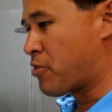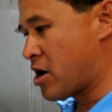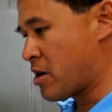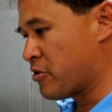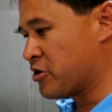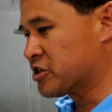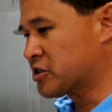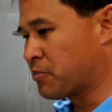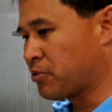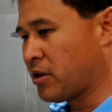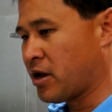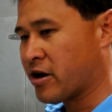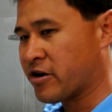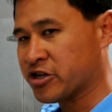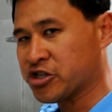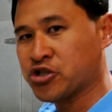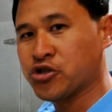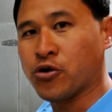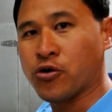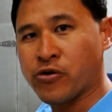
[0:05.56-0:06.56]
primary supplier
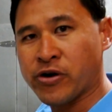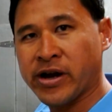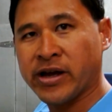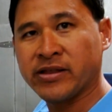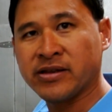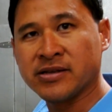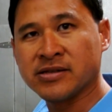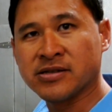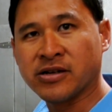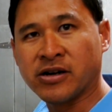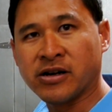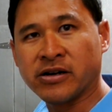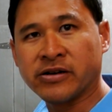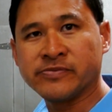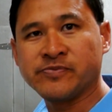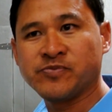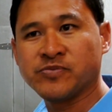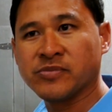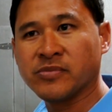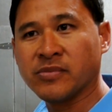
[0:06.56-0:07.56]
is Torre. These are,
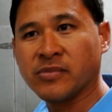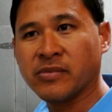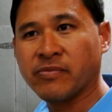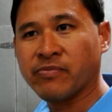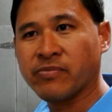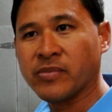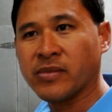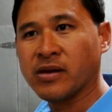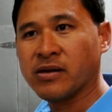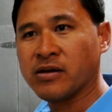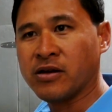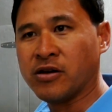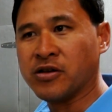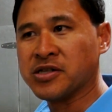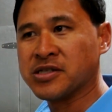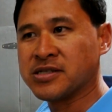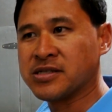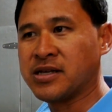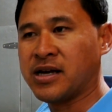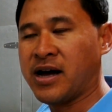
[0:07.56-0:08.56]

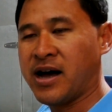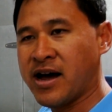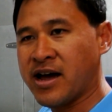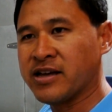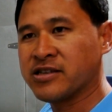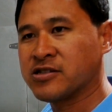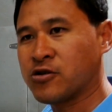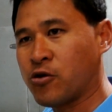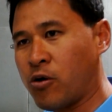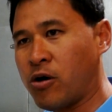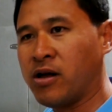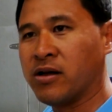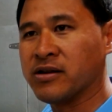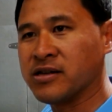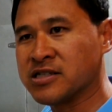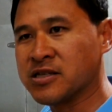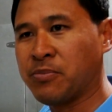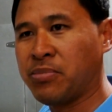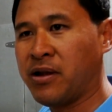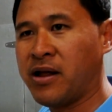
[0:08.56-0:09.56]
this is the highest
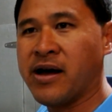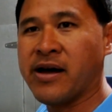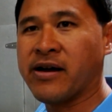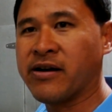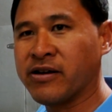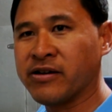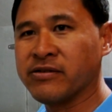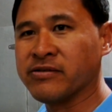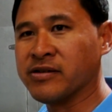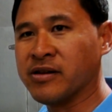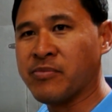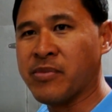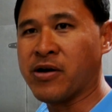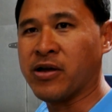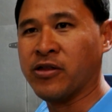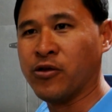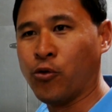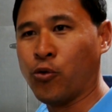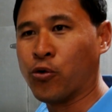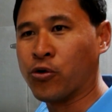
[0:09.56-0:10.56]
quality supplier in
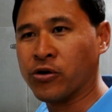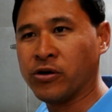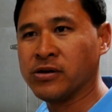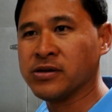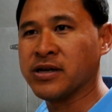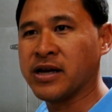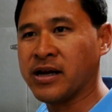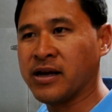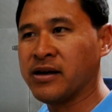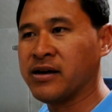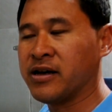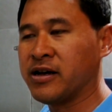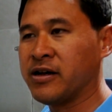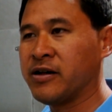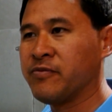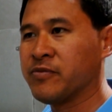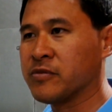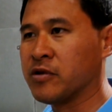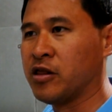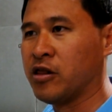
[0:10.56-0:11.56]
the world,
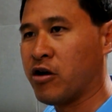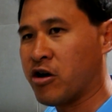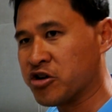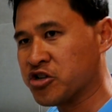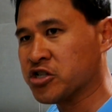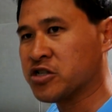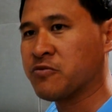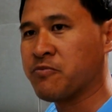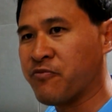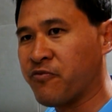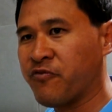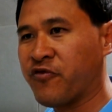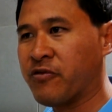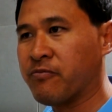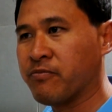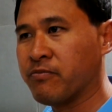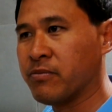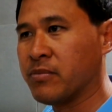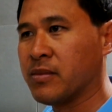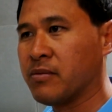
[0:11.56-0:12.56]
the largest
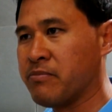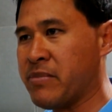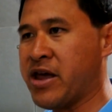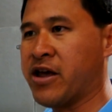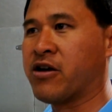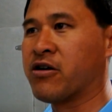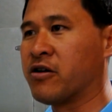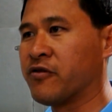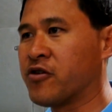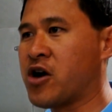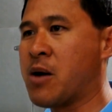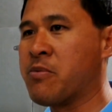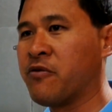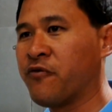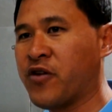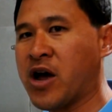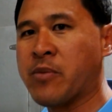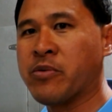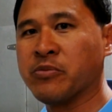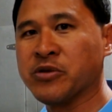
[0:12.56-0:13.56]
maker of carbon
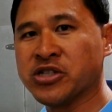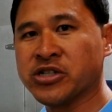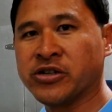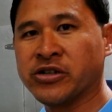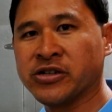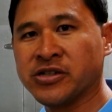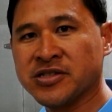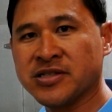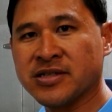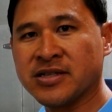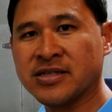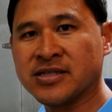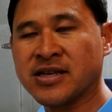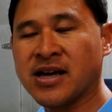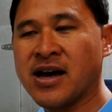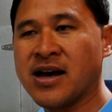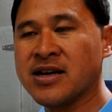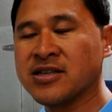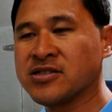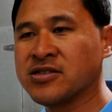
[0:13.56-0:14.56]
fiber materials. These
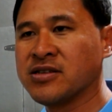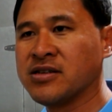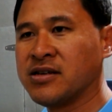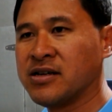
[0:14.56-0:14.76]
guys